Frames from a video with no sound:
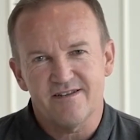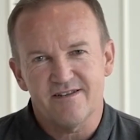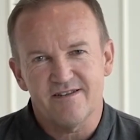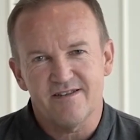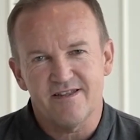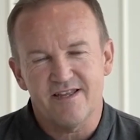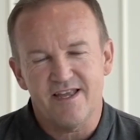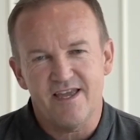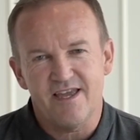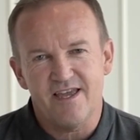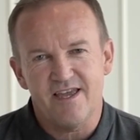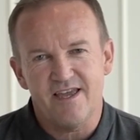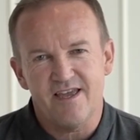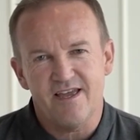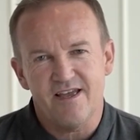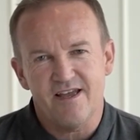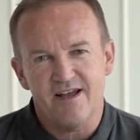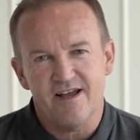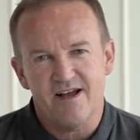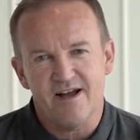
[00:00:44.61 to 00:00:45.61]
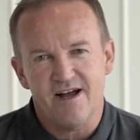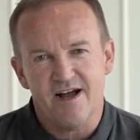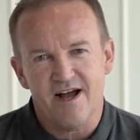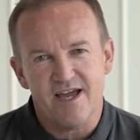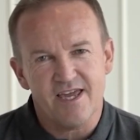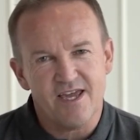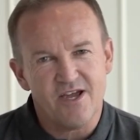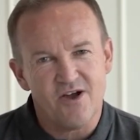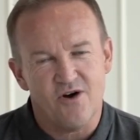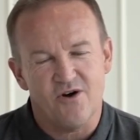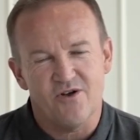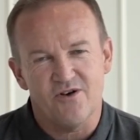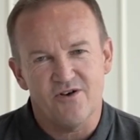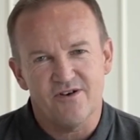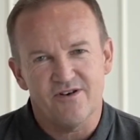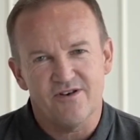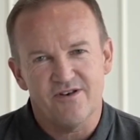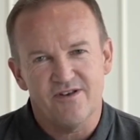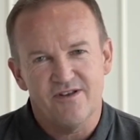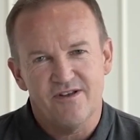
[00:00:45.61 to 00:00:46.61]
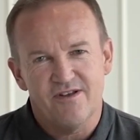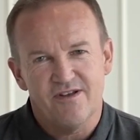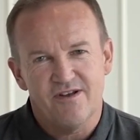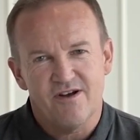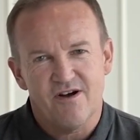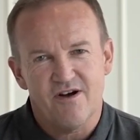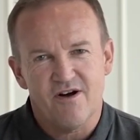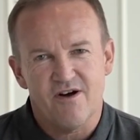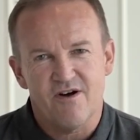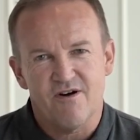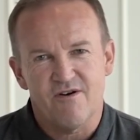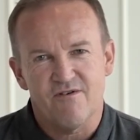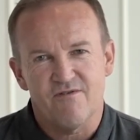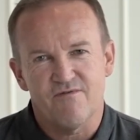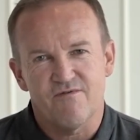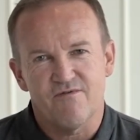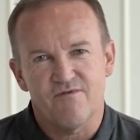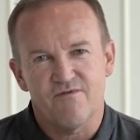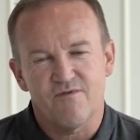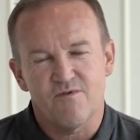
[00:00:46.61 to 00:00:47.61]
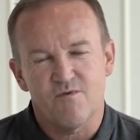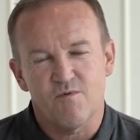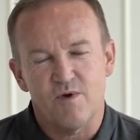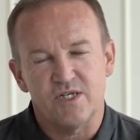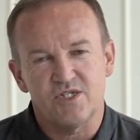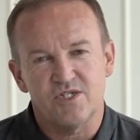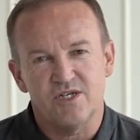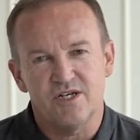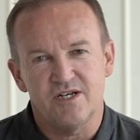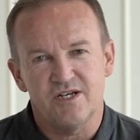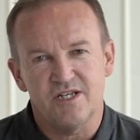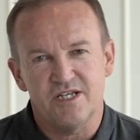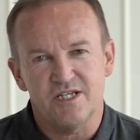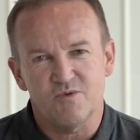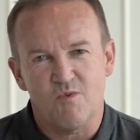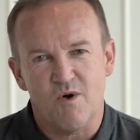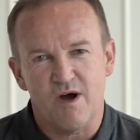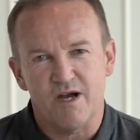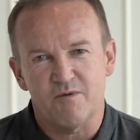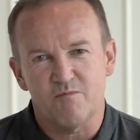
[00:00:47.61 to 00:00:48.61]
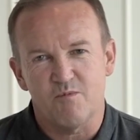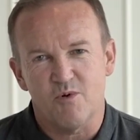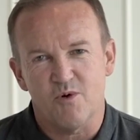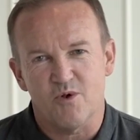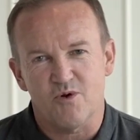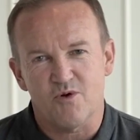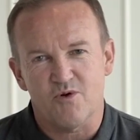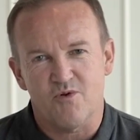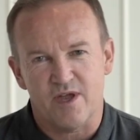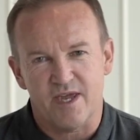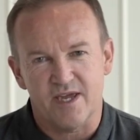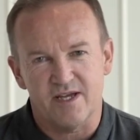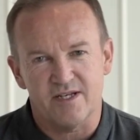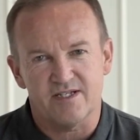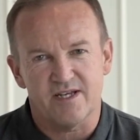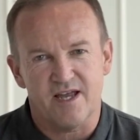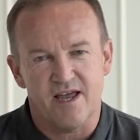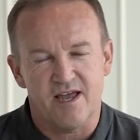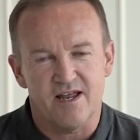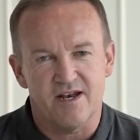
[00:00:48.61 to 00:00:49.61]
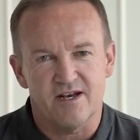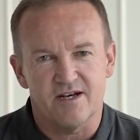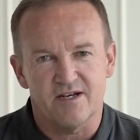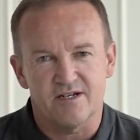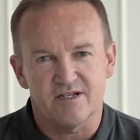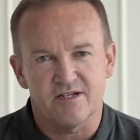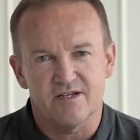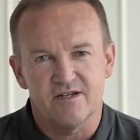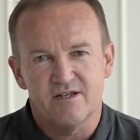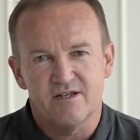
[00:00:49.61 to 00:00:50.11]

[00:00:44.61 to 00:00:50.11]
the icon of West Indies white ball cricket and